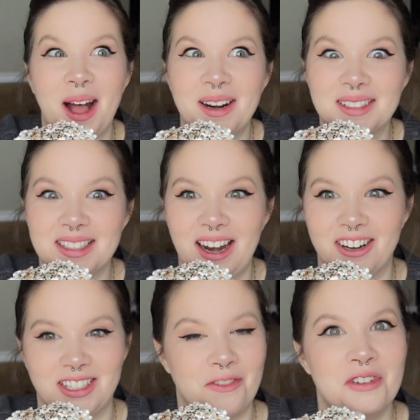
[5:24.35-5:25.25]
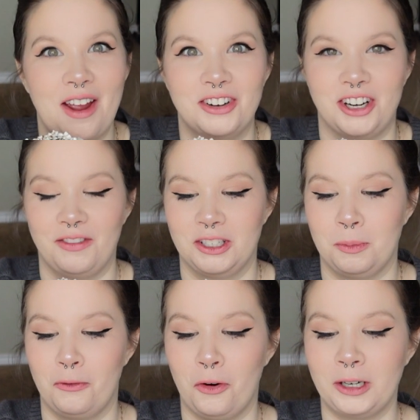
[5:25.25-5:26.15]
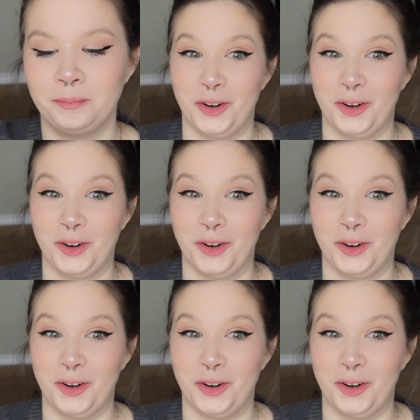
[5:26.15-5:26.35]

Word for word: Kinda scared because I've never done this before.